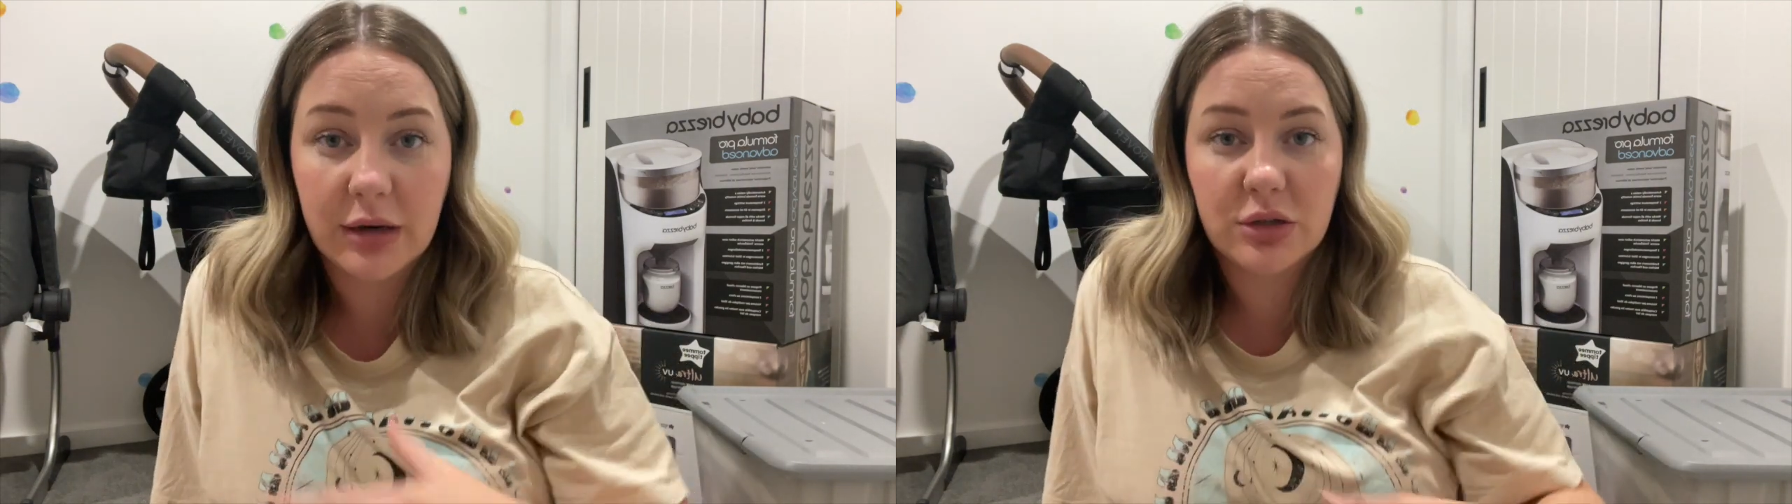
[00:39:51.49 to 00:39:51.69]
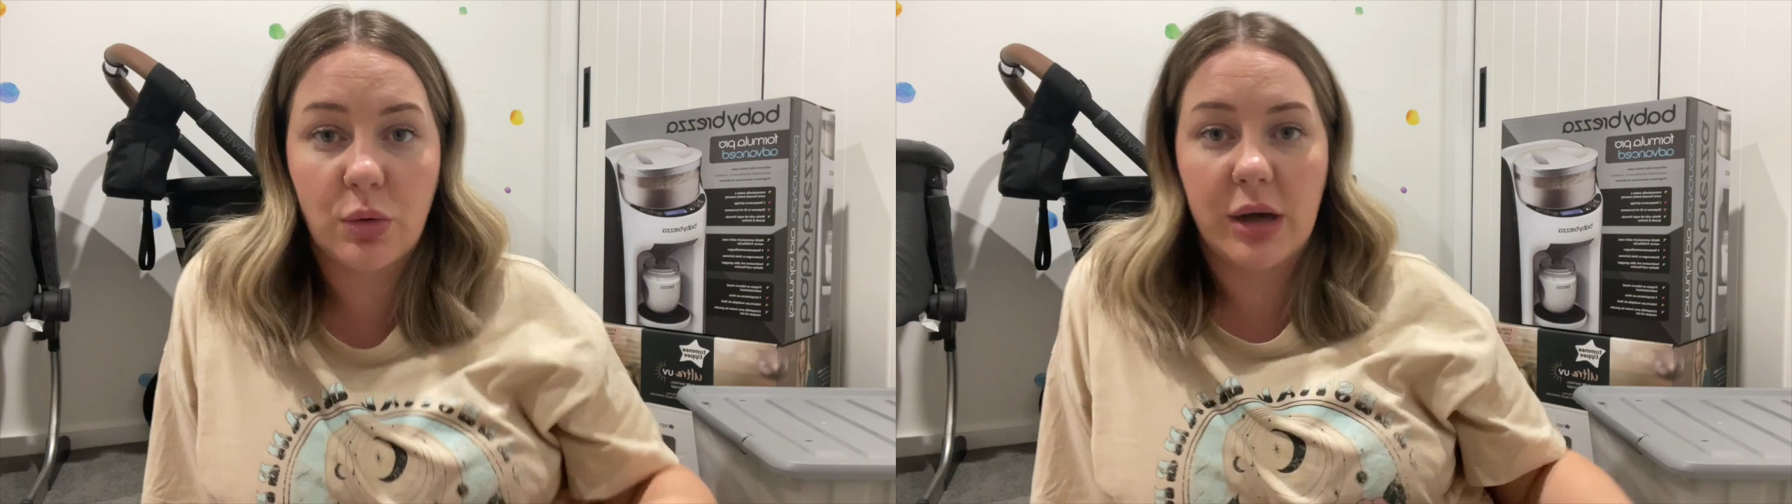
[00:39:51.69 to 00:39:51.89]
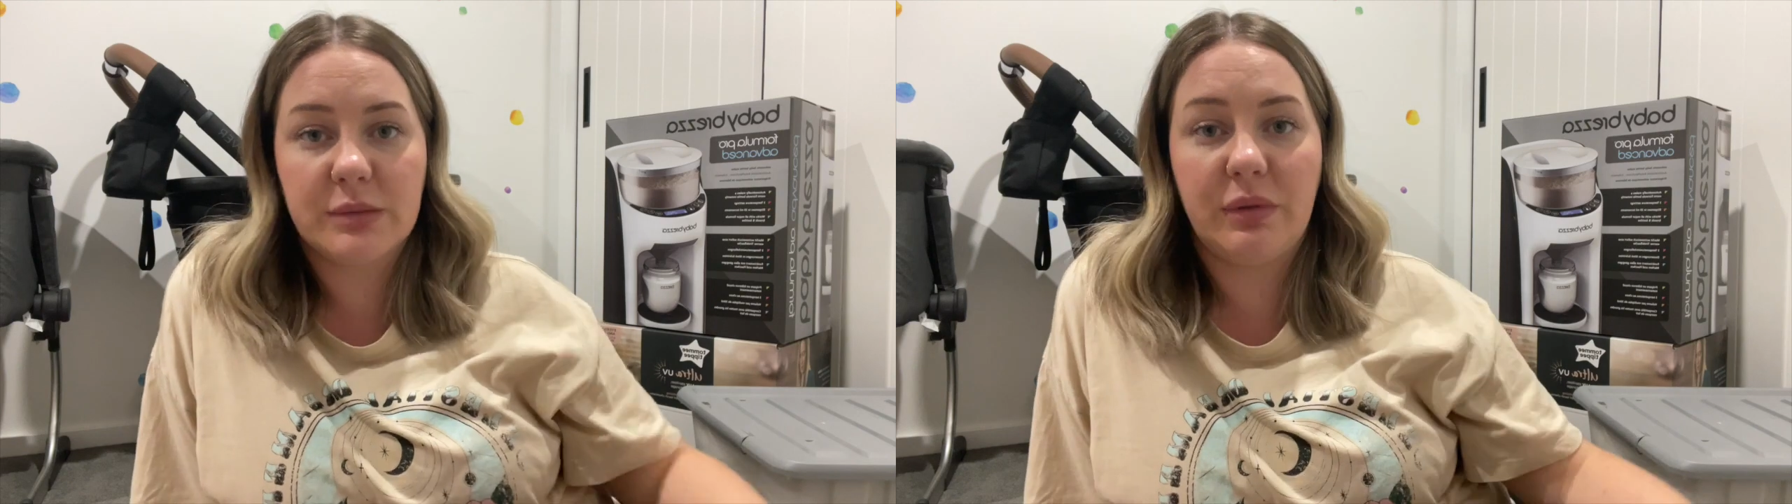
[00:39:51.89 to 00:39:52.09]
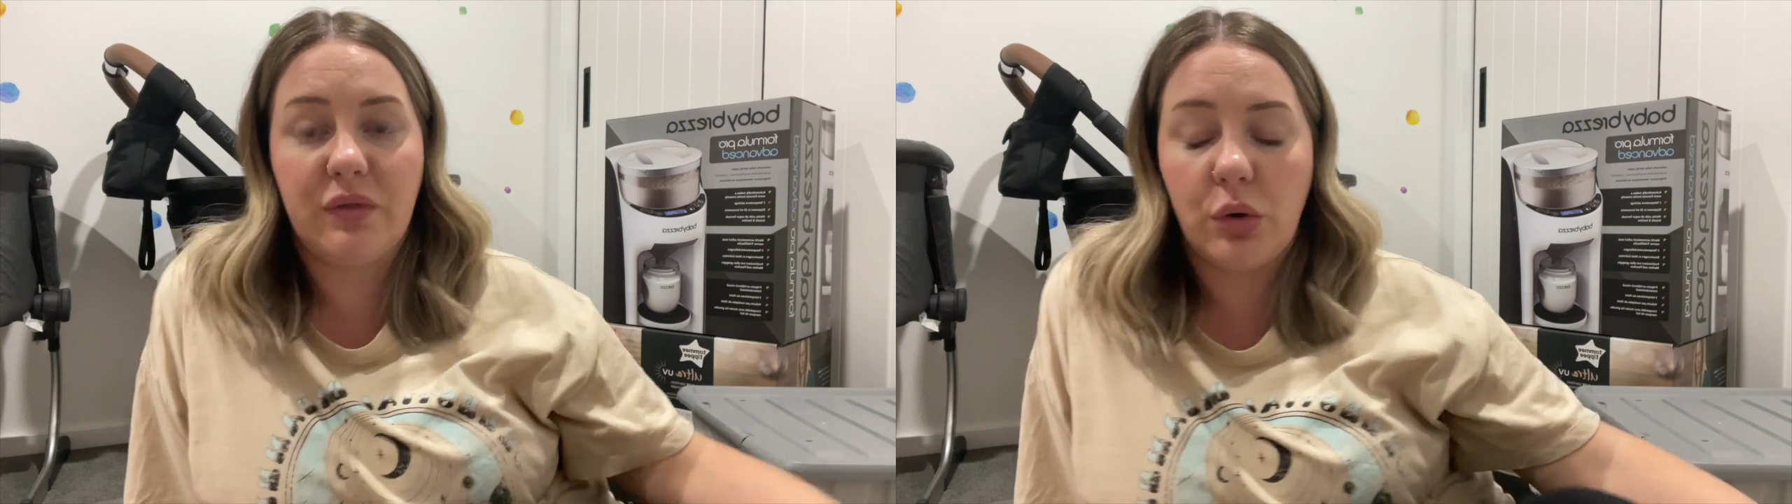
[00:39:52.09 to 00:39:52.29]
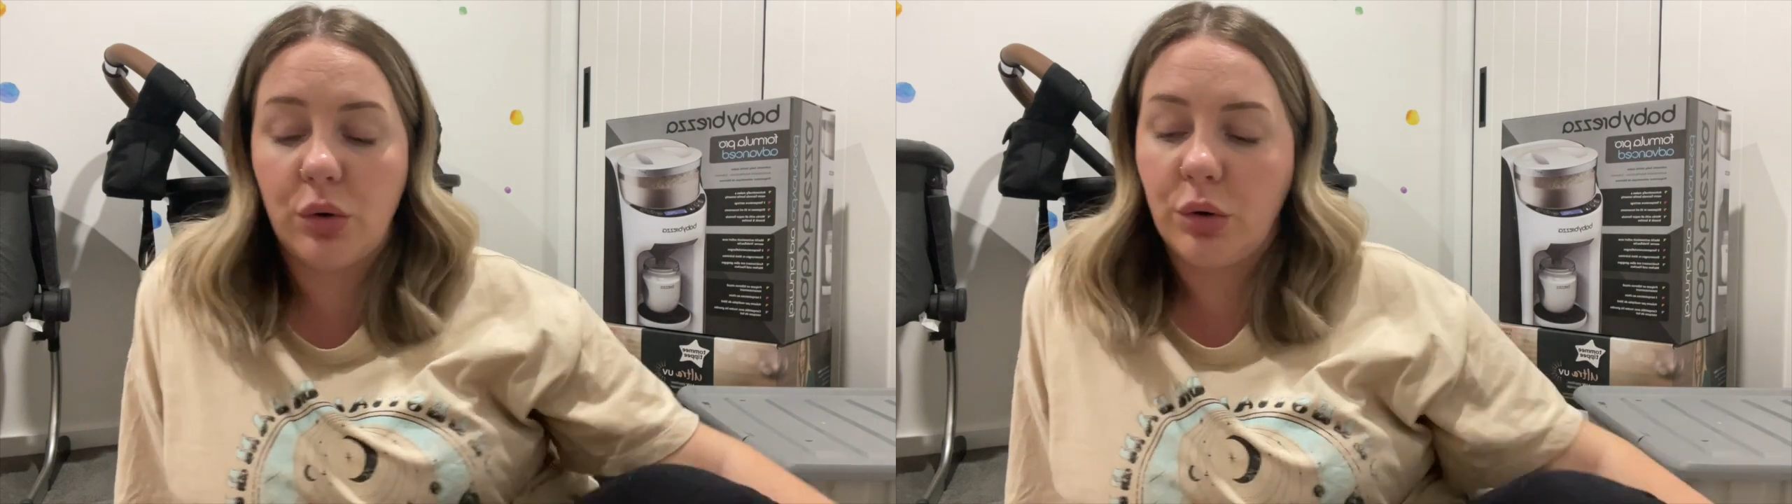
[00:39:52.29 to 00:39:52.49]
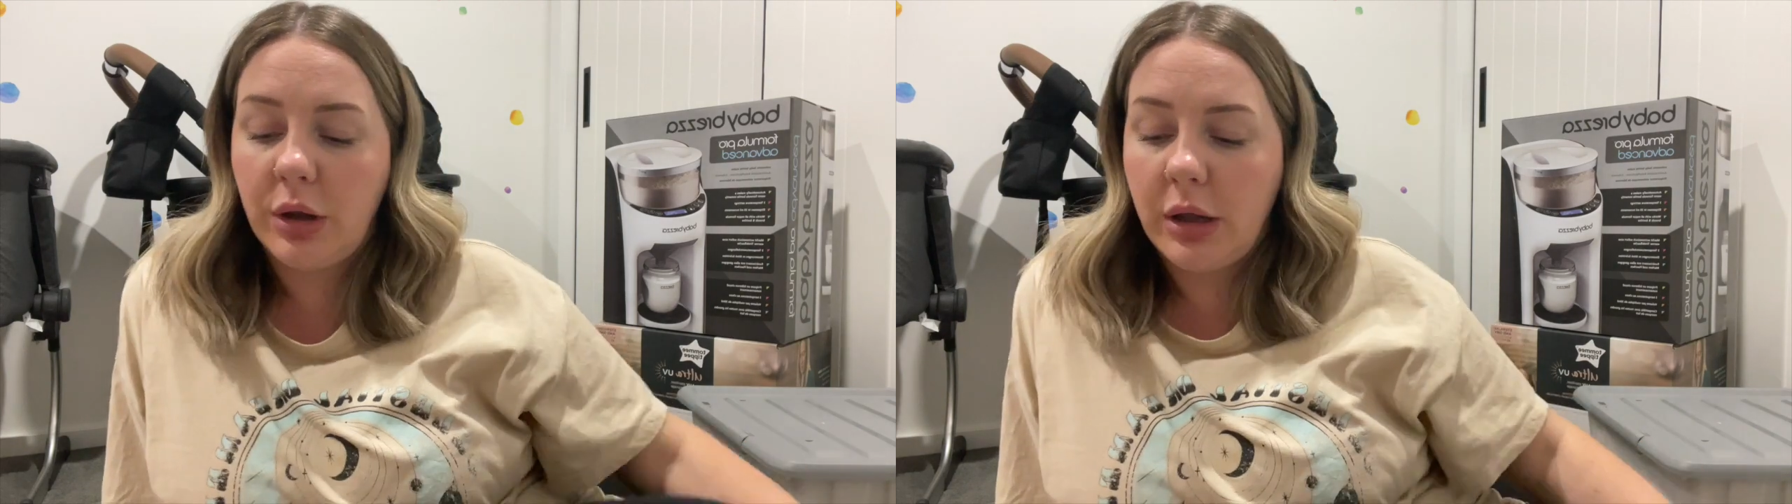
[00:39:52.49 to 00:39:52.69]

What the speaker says: it twice before.